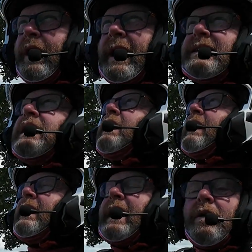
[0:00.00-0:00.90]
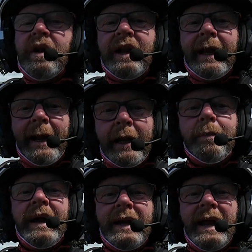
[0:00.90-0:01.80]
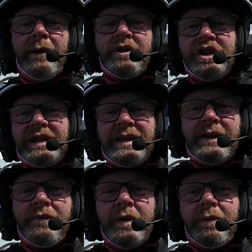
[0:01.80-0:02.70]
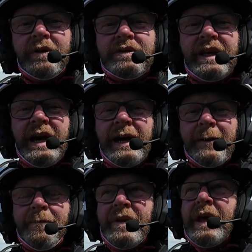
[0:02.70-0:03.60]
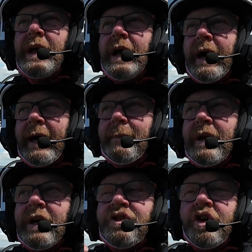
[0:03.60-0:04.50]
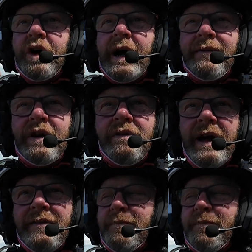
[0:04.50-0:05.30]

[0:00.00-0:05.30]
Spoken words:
it has cleared out a little bit now, as you can see from the blue sky. So having arrived